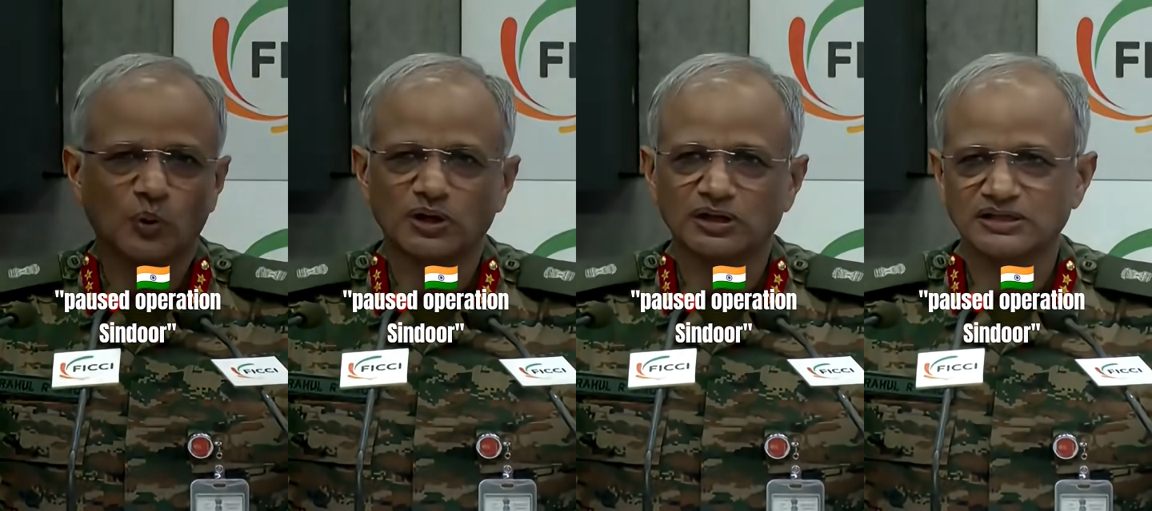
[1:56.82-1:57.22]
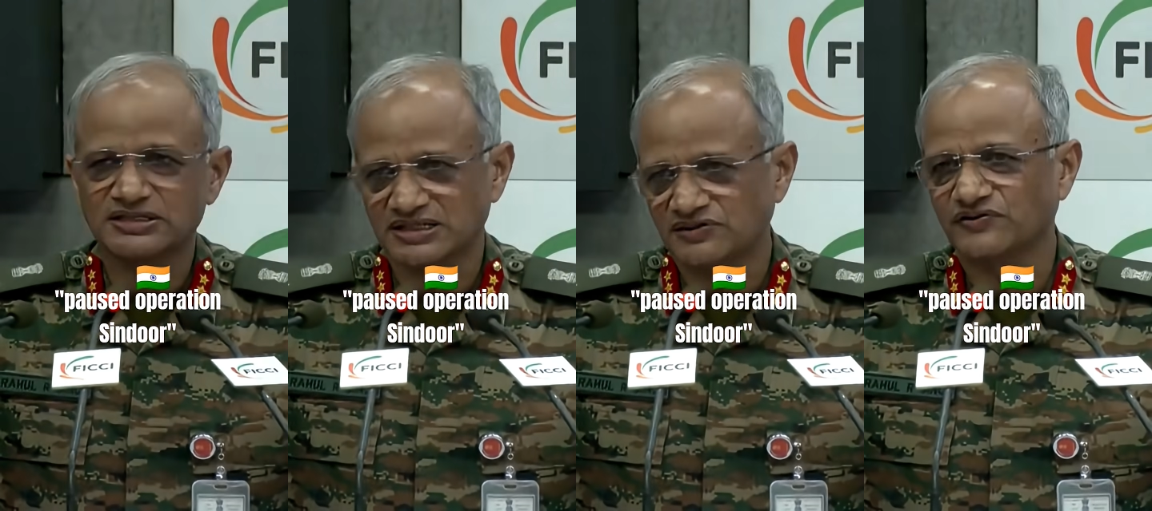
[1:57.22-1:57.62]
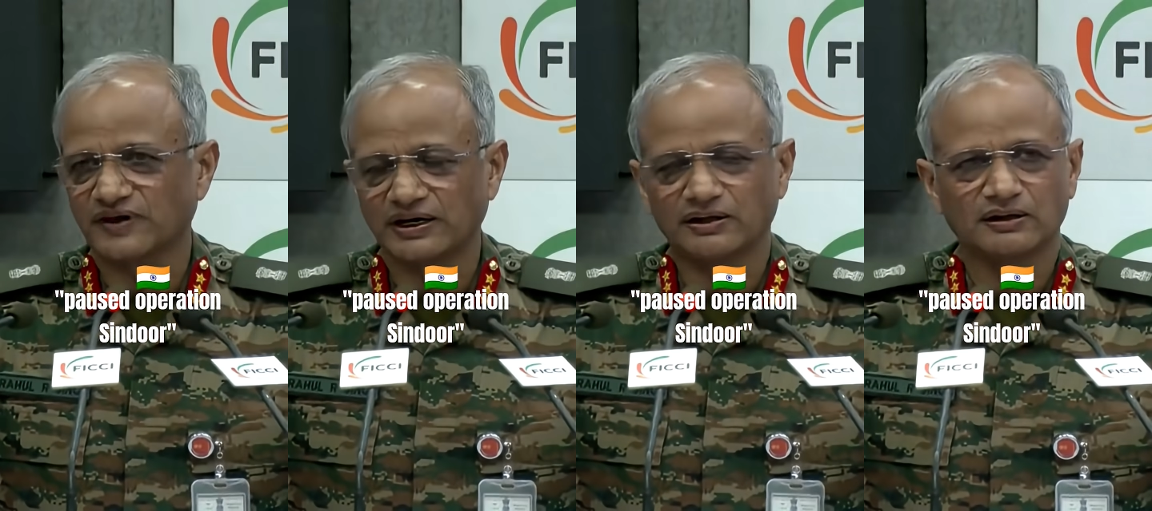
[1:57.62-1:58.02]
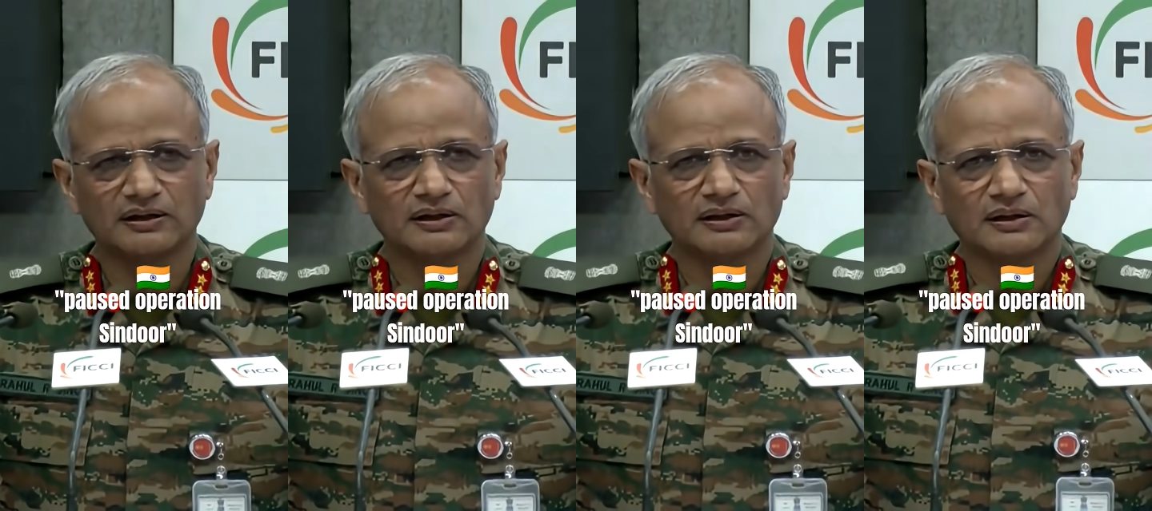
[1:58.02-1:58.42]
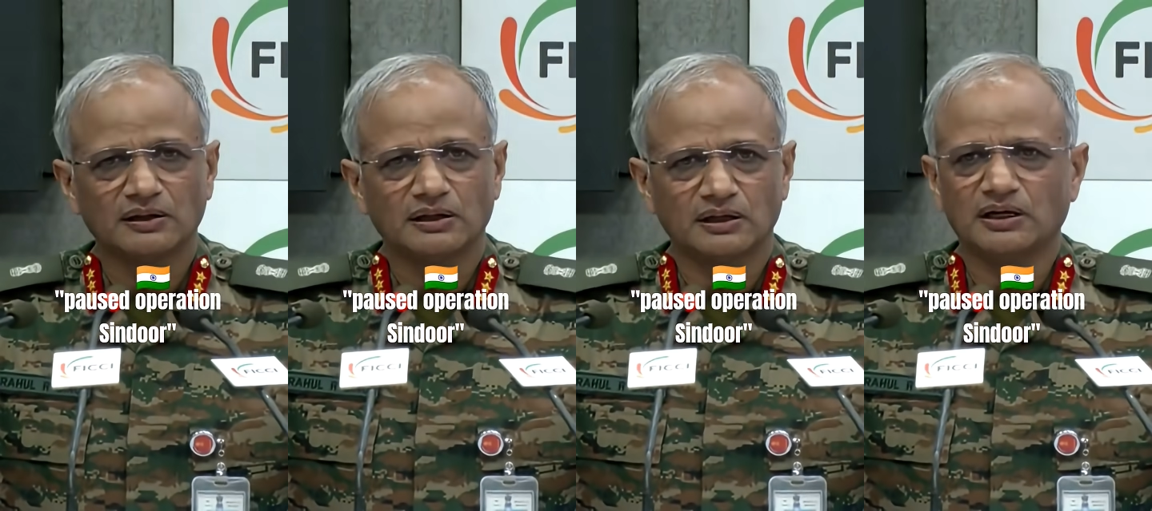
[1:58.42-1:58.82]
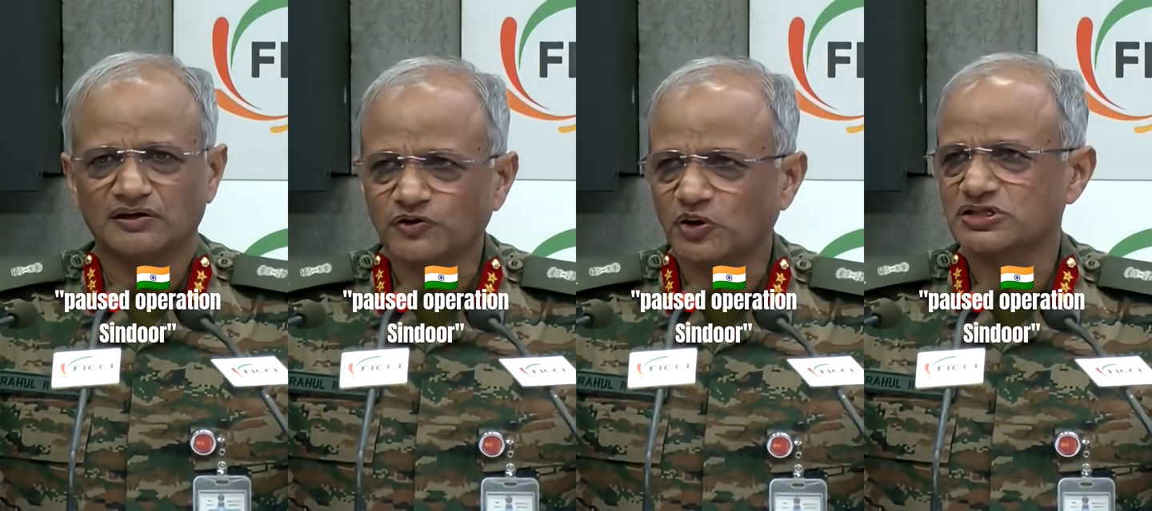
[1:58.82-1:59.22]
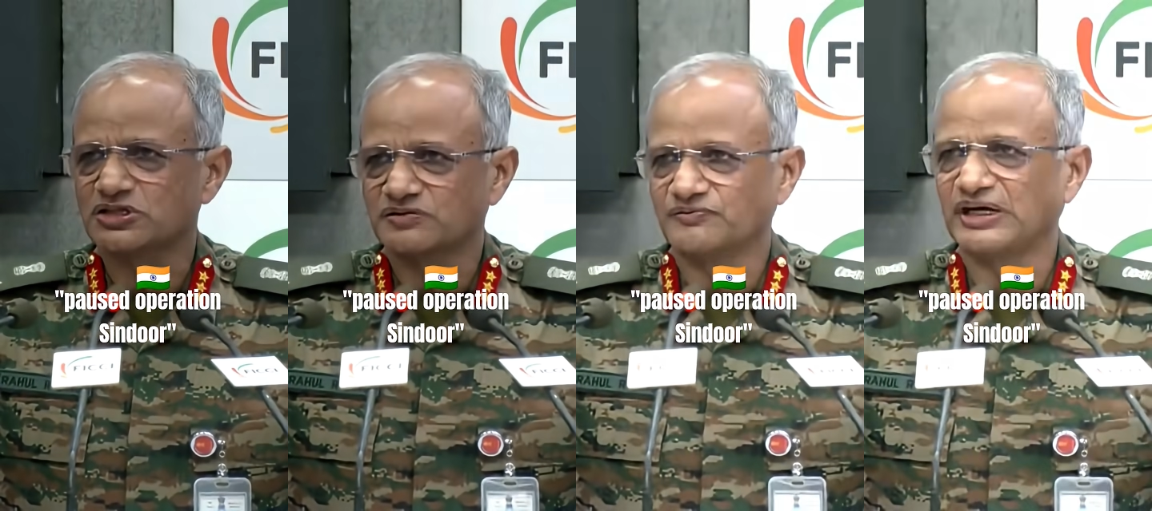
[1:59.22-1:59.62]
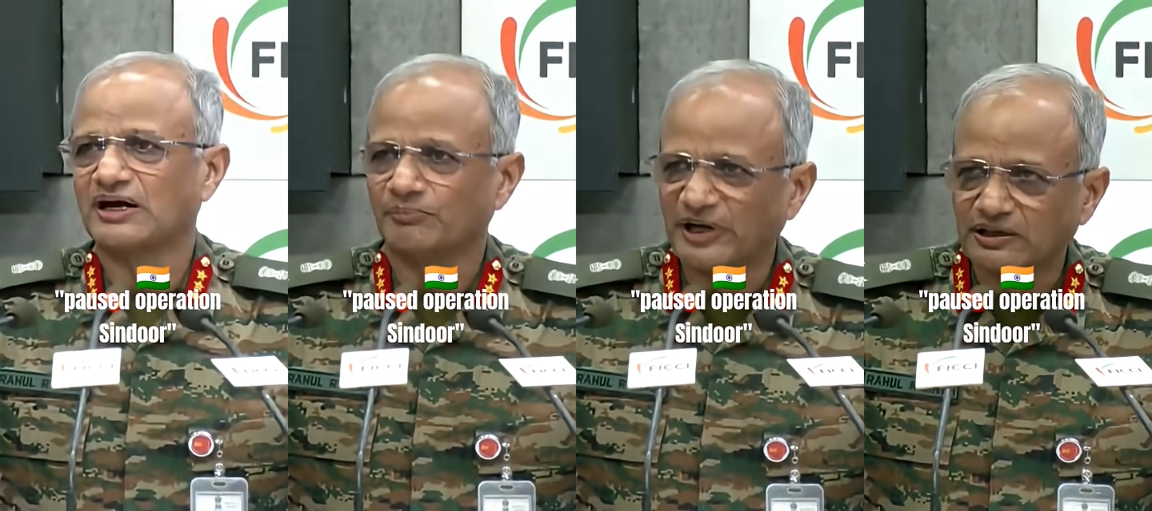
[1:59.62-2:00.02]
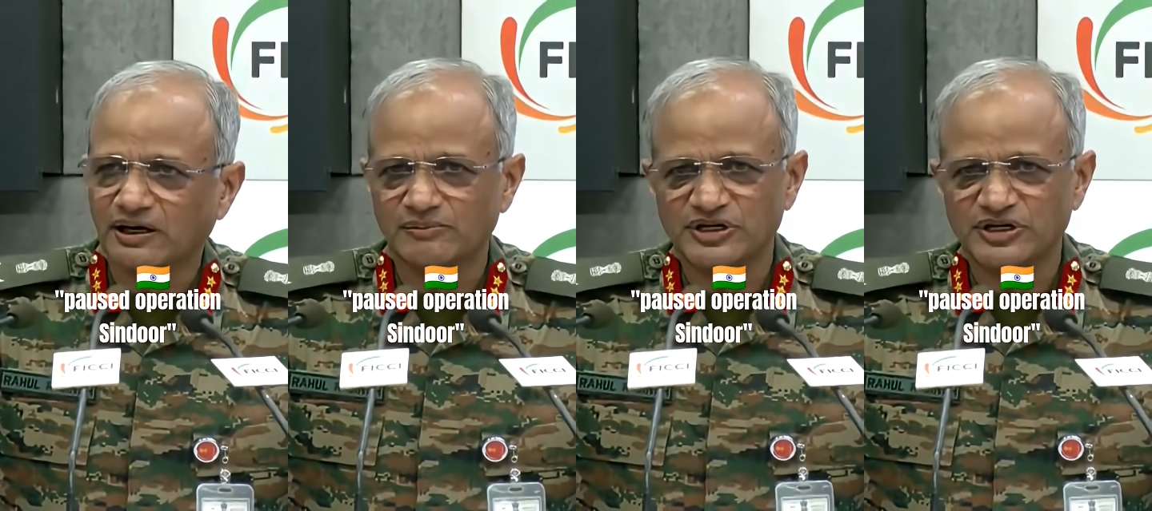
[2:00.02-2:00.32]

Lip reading: want a ceasefire. Of course, we completed our